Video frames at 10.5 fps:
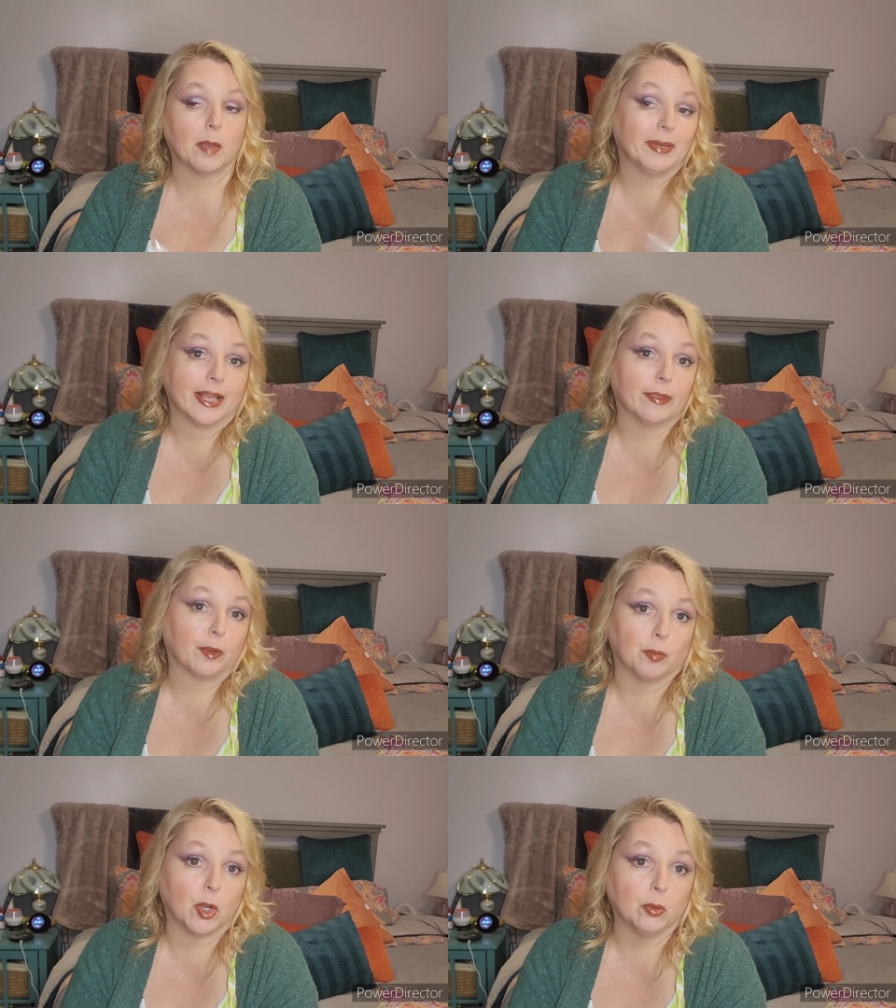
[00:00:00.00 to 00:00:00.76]
I mean, I
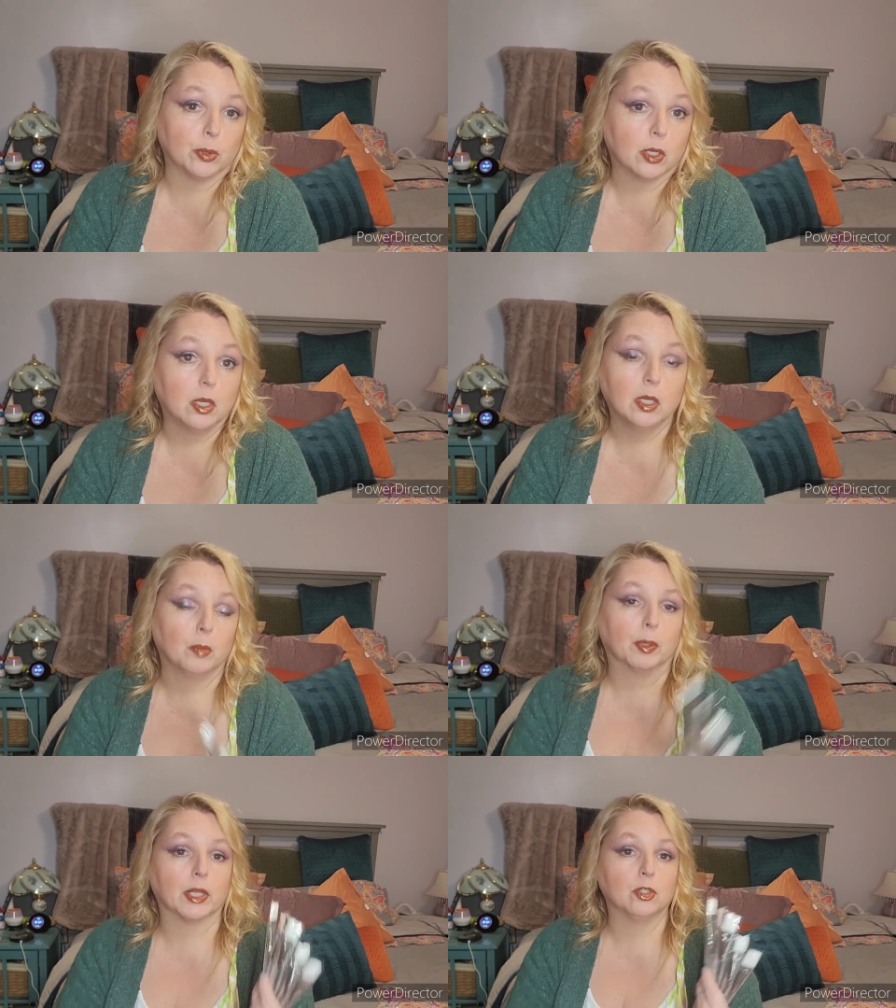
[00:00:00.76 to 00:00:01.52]
like both,
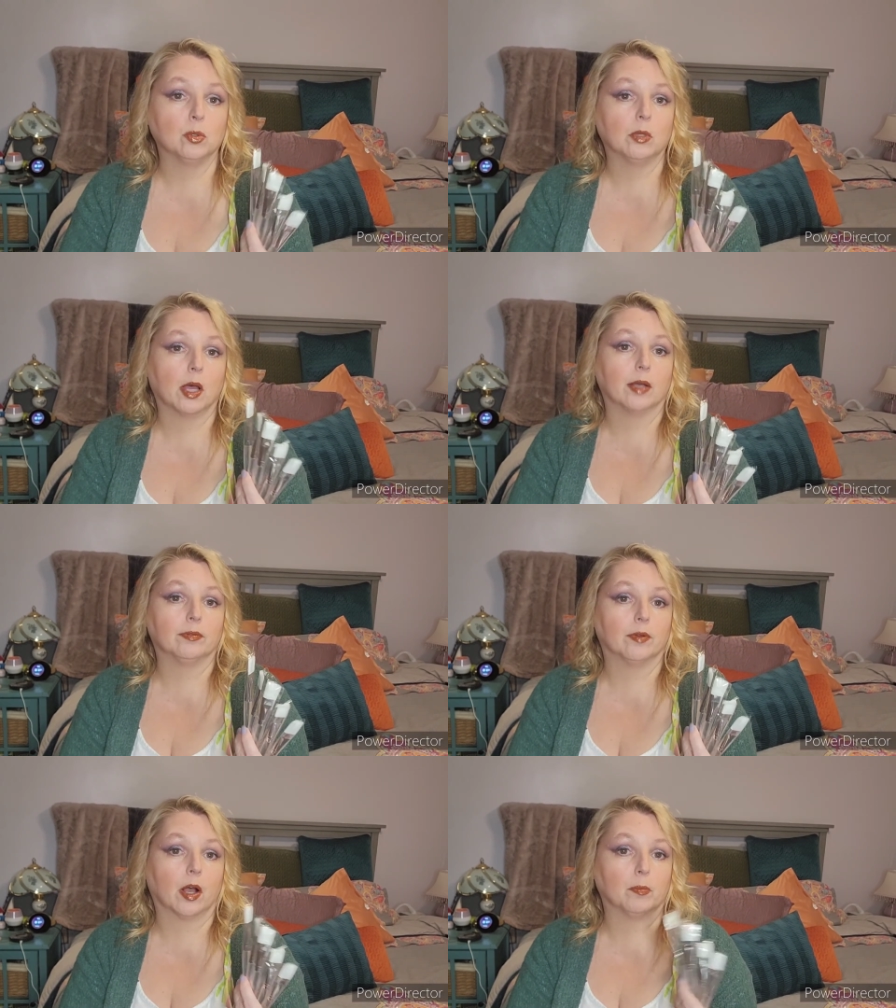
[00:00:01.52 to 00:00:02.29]
but I do
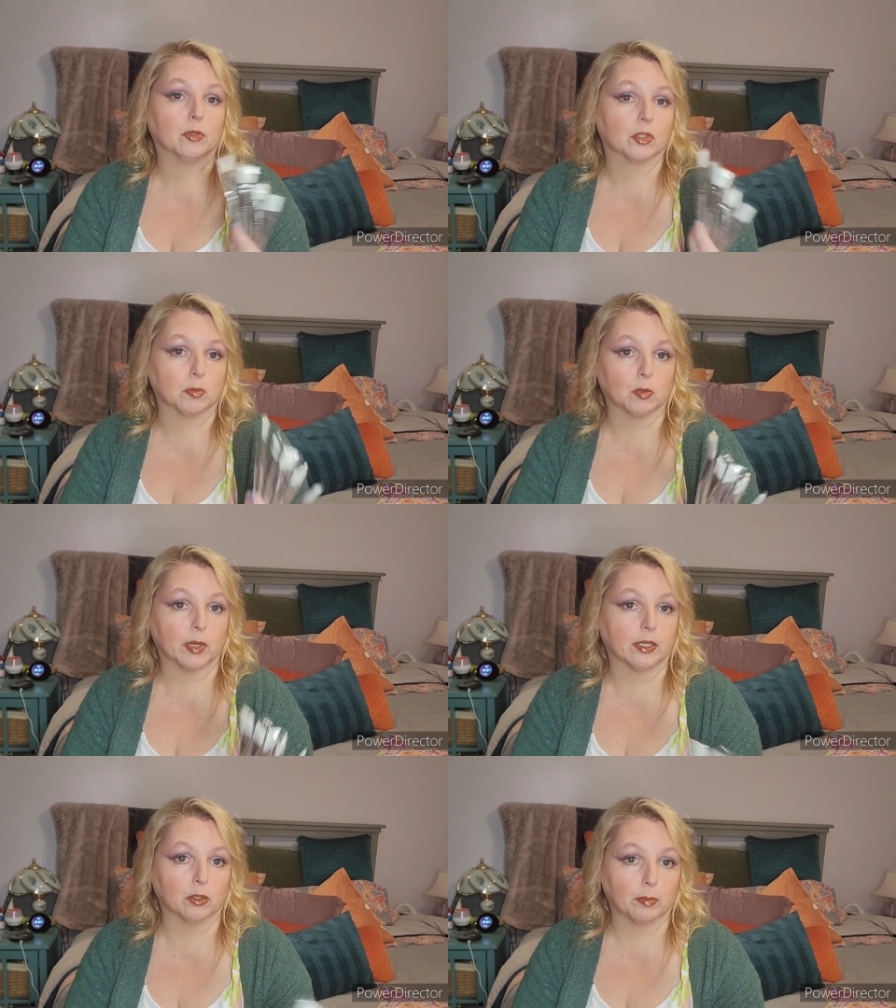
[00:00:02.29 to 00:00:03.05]
love um, some of the
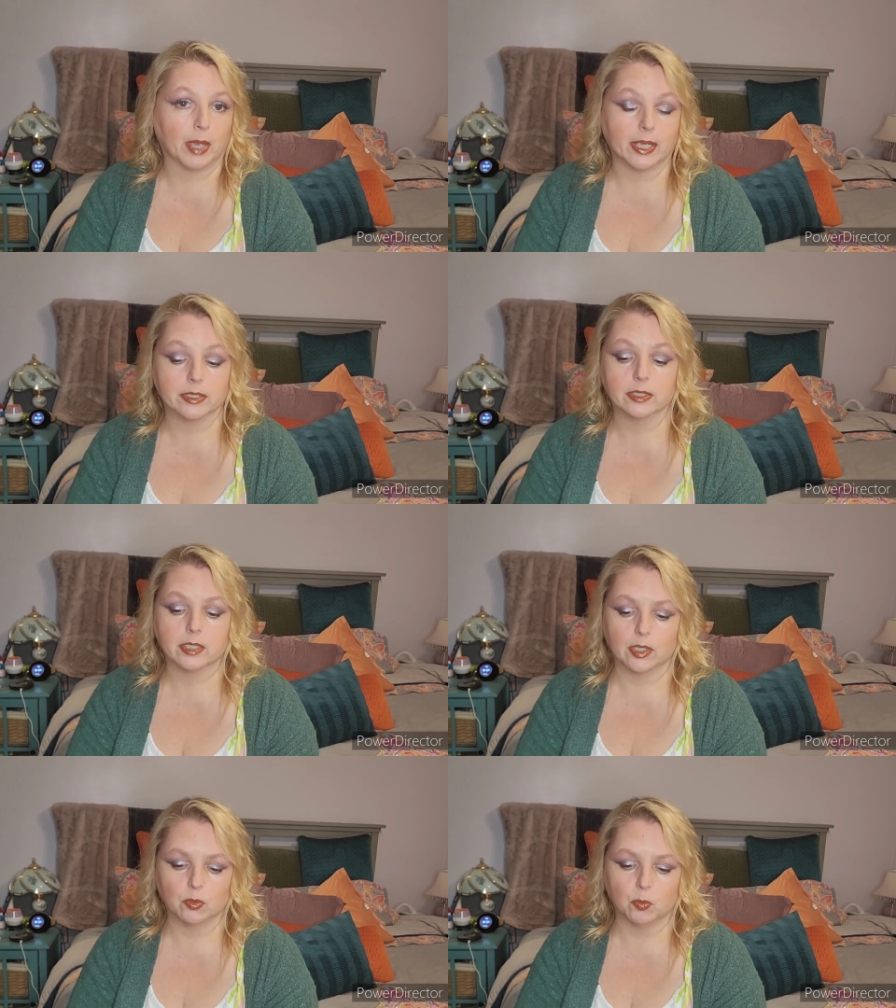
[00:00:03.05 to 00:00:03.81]
regular
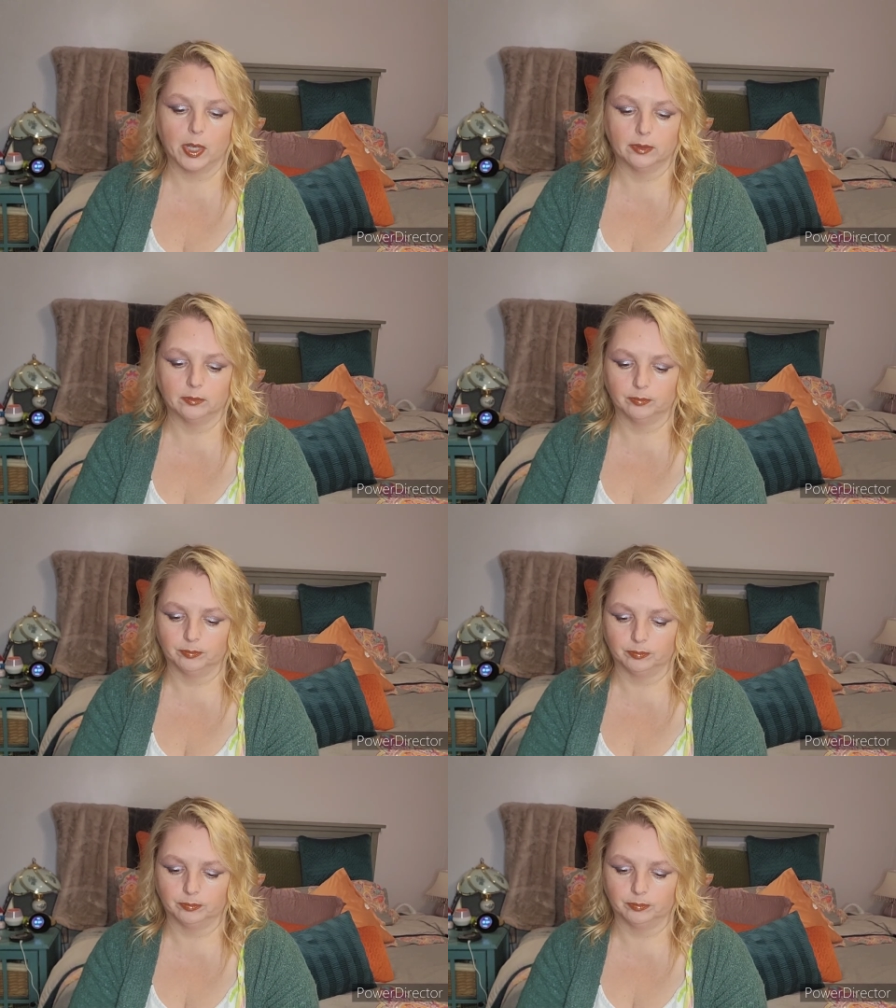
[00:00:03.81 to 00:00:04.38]
masks as well.